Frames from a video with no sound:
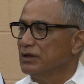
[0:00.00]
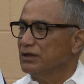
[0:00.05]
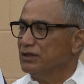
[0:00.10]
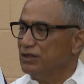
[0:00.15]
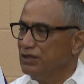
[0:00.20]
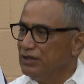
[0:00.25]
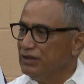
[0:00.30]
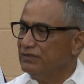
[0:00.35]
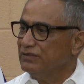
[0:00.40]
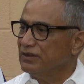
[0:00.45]

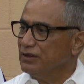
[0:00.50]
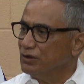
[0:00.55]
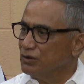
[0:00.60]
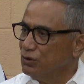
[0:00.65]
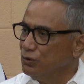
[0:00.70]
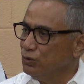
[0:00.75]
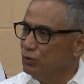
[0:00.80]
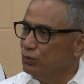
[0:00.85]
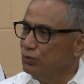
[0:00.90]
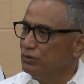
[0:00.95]
These
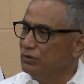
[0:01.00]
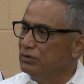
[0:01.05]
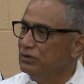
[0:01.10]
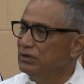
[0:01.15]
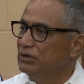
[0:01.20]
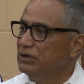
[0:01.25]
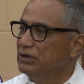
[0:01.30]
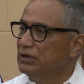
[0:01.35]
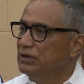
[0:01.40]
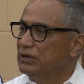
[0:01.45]
include
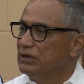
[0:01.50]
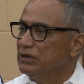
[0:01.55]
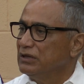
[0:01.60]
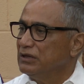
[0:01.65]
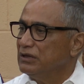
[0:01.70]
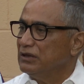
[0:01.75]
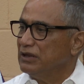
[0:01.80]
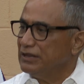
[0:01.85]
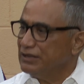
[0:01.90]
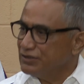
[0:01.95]

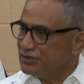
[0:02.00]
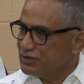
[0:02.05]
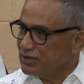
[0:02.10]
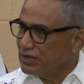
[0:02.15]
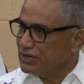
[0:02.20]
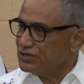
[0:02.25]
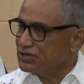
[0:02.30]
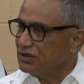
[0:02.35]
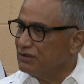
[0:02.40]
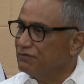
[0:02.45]

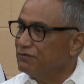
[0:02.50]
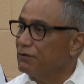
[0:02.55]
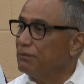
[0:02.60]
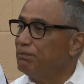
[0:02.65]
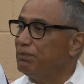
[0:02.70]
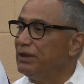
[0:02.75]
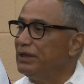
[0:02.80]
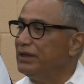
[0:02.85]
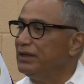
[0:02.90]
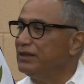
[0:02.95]
legislation for
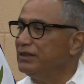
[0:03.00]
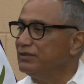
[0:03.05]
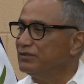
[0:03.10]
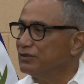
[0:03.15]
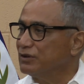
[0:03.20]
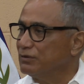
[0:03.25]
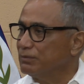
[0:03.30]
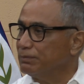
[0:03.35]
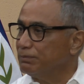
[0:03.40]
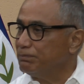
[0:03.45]
plea
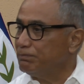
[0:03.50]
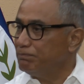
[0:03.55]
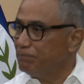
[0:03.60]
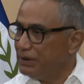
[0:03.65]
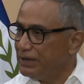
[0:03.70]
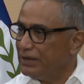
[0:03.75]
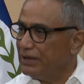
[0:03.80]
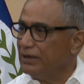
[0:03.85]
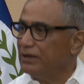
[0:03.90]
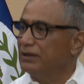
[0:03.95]

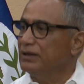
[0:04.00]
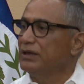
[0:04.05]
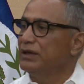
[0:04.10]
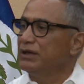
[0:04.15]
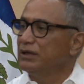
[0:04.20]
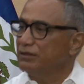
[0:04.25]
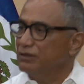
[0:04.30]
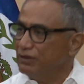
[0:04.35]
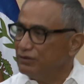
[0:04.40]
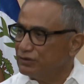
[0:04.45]

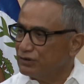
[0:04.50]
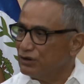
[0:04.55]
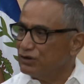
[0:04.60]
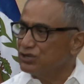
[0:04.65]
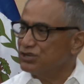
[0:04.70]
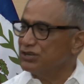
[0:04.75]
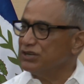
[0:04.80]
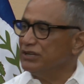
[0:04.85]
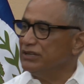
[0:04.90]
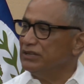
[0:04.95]

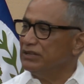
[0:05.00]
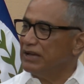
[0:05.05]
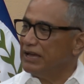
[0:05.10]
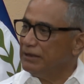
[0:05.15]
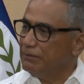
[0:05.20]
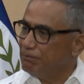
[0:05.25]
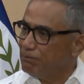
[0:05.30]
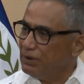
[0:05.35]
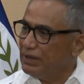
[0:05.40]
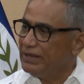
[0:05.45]
discussion
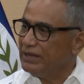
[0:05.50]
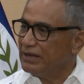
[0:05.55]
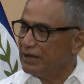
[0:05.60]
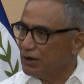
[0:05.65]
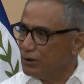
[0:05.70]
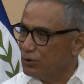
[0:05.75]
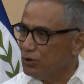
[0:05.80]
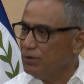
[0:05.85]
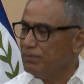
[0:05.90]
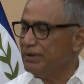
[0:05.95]
and plea
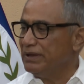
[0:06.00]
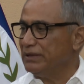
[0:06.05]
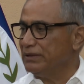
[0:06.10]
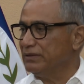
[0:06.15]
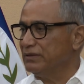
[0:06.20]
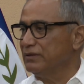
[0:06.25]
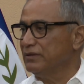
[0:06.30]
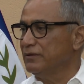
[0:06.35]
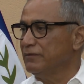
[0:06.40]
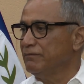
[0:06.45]
agreement,
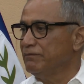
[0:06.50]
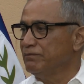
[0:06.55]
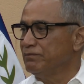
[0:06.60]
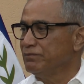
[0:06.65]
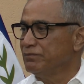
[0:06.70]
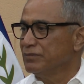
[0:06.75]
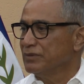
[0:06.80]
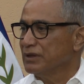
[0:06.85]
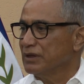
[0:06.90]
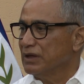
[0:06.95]

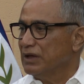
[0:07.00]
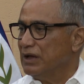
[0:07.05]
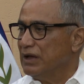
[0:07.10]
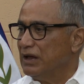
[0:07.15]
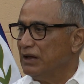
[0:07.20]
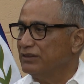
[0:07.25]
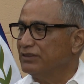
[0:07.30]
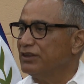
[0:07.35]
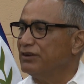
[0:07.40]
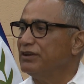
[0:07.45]

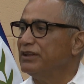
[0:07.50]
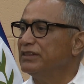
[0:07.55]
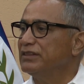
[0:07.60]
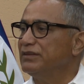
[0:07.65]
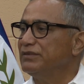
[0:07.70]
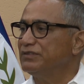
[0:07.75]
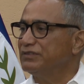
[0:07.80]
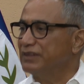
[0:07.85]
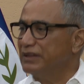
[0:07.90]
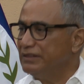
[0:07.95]

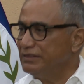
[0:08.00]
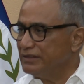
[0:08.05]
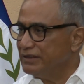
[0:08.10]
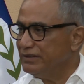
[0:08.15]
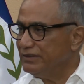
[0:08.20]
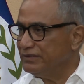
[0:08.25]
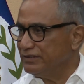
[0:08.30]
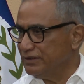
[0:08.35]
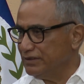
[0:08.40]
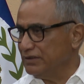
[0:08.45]
alternative
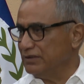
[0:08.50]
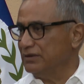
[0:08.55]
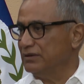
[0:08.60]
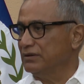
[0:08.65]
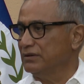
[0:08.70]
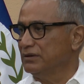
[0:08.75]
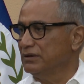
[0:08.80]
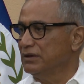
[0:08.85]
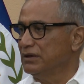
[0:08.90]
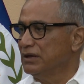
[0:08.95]
sentencing,
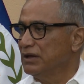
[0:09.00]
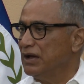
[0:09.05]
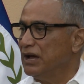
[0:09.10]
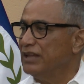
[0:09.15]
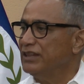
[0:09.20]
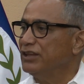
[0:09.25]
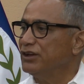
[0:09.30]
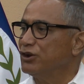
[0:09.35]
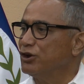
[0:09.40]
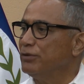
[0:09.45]

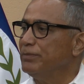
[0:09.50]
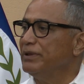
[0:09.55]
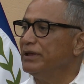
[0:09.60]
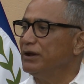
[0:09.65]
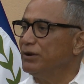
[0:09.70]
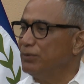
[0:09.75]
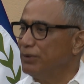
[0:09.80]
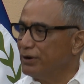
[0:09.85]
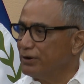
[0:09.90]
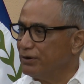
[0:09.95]
and the
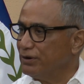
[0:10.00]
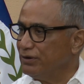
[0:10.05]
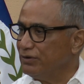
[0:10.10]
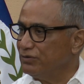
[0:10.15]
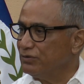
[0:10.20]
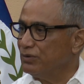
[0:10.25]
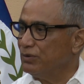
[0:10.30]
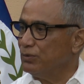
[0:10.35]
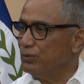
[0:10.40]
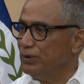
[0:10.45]
criminal
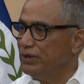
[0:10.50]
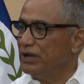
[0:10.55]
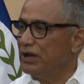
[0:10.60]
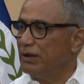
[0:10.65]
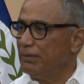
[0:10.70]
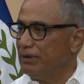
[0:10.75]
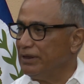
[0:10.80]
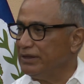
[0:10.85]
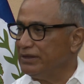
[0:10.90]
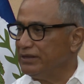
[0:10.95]
records
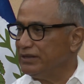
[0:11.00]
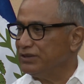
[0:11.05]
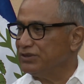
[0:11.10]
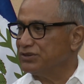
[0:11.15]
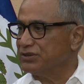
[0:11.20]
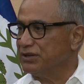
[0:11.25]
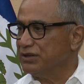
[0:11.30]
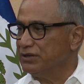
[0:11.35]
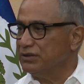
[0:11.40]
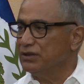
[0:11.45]

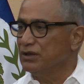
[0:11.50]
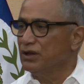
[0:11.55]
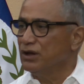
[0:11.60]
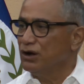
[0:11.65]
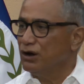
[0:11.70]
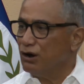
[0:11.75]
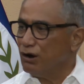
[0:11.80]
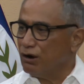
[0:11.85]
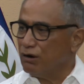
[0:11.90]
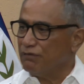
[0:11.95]
rehabilitation
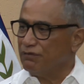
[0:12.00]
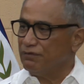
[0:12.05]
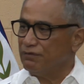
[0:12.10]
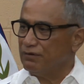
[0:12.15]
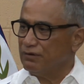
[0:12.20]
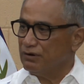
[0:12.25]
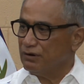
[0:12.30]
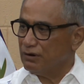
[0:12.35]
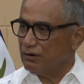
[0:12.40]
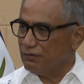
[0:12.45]
of
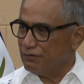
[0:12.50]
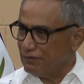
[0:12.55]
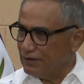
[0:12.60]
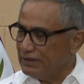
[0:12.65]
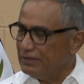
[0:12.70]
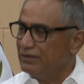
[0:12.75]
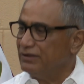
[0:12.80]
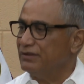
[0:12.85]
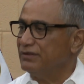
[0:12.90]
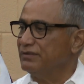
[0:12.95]

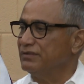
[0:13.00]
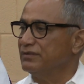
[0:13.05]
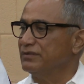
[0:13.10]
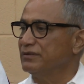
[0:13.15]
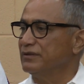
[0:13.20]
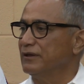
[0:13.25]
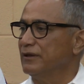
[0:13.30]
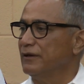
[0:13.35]
offenders.